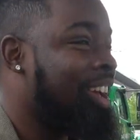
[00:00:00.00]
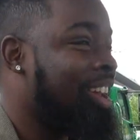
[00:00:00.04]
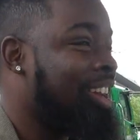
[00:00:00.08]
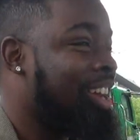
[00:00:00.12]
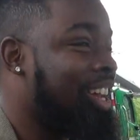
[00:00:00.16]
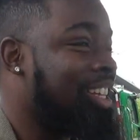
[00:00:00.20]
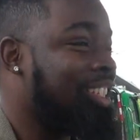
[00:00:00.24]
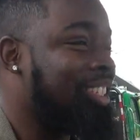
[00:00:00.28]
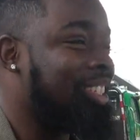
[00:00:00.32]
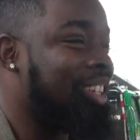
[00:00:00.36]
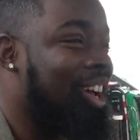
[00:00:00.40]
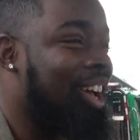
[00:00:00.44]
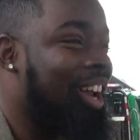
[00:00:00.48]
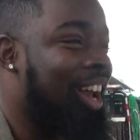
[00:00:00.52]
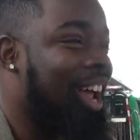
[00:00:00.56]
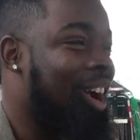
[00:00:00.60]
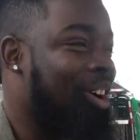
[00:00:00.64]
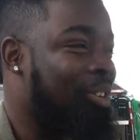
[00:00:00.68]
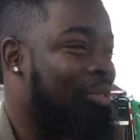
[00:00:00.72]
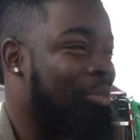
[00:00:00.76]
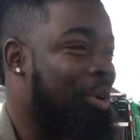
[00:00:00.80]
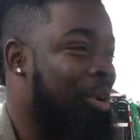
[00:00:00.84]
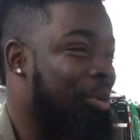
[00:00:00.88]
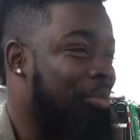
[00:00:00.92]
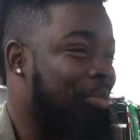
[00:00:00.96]
this is all I
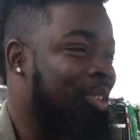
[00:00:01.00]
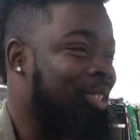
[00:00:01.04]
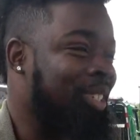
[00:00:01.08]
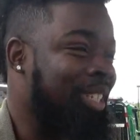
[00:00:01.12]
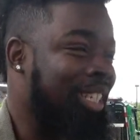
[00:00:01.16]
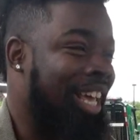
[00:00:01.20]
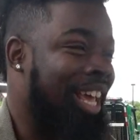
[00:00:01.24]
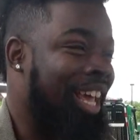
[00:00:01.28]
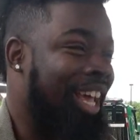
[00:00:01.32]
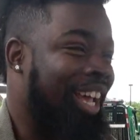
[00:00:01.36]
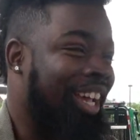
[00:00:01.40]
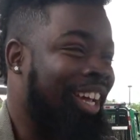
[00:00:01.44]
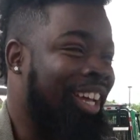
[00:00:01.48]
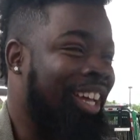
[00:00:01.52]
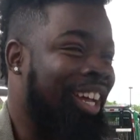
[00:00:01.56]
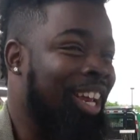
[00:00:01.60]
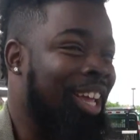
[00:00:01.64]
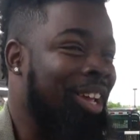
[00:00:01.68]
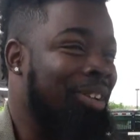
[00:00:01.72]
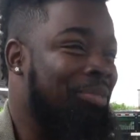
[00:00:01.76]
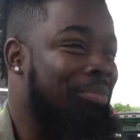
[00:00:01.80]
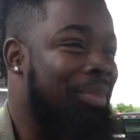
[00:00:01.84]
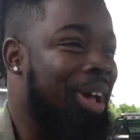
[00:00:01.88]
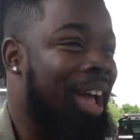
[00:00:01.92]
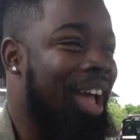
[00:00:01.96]
remember. You said
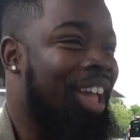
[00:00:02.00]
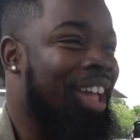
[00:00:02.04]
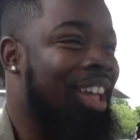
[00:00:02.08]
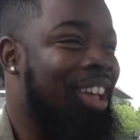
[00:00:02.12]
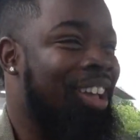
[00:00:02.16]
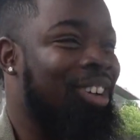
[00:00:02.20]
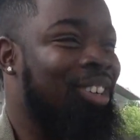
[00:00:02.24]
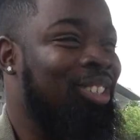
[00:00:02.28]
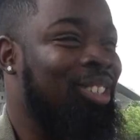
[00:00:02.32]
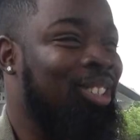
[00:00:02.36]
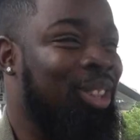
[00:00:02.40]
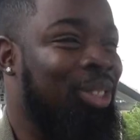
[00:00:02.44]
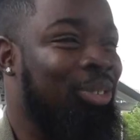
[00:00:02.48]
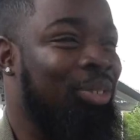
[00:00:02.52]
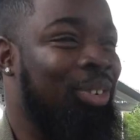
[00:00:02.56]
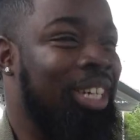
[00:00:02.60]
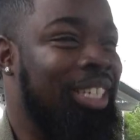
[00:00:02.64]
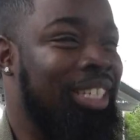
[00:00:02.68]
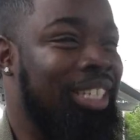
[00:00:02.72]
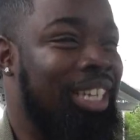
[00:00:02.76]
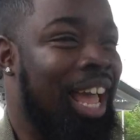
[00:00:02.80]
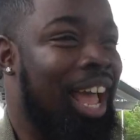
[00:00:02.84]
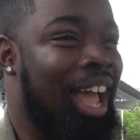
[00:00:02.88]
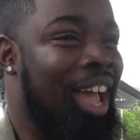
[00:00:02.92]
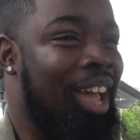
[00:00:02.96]
click my heels 3
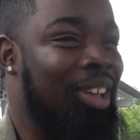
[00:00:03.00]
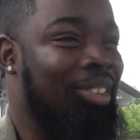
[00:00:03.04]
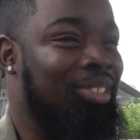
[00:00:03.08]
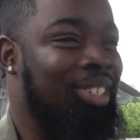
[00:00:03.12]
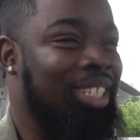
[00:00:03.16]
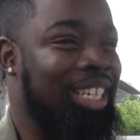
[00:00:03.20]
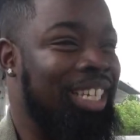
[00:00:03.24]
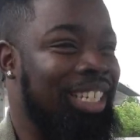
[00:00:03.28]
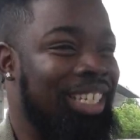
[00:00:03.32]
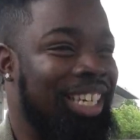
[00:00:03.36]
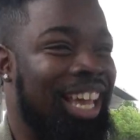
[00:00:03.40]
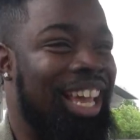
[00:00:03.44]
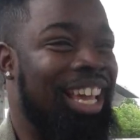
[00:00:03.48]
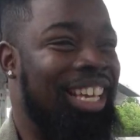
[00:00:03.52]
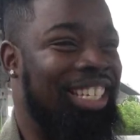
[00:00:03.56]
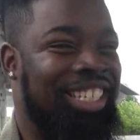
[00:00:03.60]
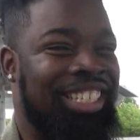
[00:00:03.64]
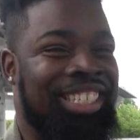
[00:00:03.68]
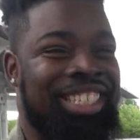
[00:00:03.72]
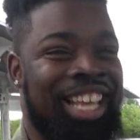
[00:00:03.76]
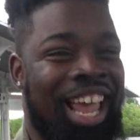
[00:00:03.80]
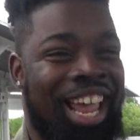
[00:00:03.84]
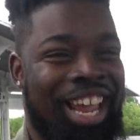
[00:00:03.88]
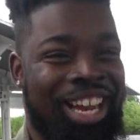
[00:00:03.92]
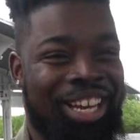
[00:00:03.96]
times and
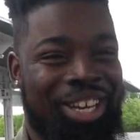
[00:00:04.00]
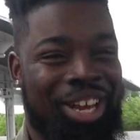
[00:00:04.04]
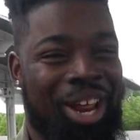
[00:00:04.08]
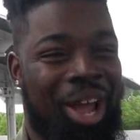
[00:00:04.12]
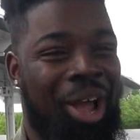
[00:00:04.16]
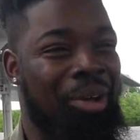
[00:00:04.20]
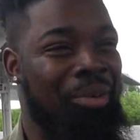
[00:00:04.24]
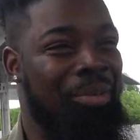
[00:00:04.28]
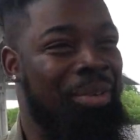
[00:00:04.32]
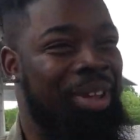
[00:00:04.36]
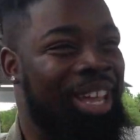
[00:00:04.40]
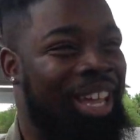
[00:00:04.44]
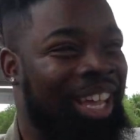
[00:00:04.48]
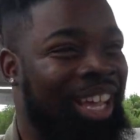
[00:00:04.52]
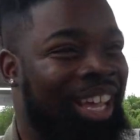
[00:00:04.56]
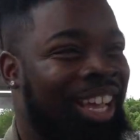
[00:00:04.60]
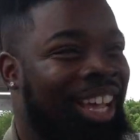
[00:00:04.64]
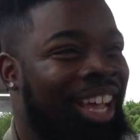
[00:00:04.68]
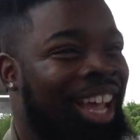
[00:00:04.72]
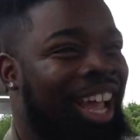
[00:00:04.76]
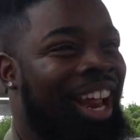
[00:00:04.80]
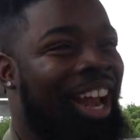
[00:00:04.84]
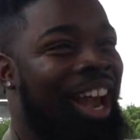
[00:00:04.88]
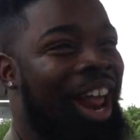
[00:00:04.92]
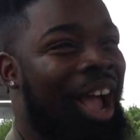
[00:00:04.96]
say W,
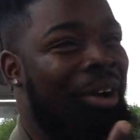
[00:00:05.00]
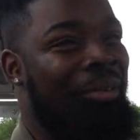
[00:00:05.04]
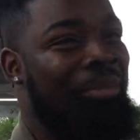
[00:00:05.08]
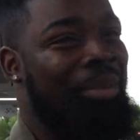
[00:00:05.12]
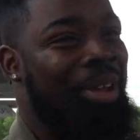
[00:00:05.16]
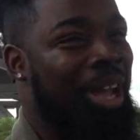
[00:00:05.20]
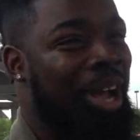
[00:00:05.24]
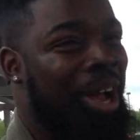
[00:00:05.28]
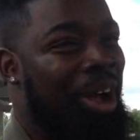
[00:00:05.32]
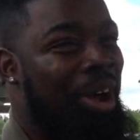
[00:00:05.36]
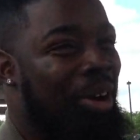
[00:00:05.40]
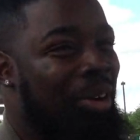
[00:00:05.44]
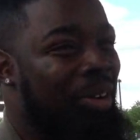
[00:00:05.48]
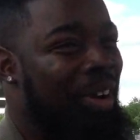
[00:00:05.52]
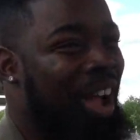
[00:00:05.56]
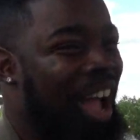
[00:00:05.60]
and I'll be home.